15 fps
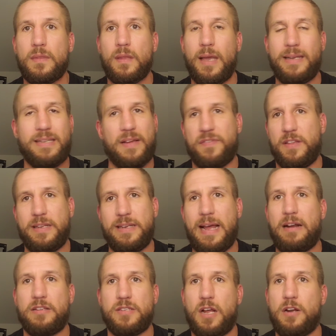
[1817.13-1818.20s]
I definitely doubt
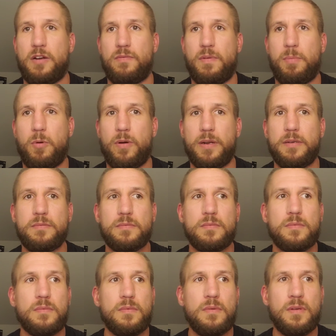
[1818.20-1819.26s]
it's underreported
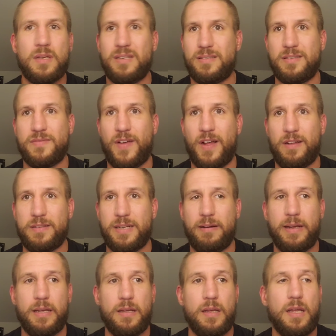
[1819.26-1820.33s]
because it's
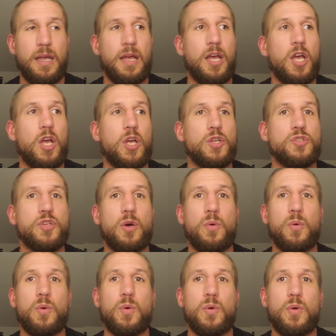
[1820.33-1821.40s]
voluntary.
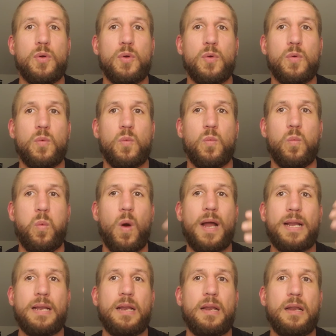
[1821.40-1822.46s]
So what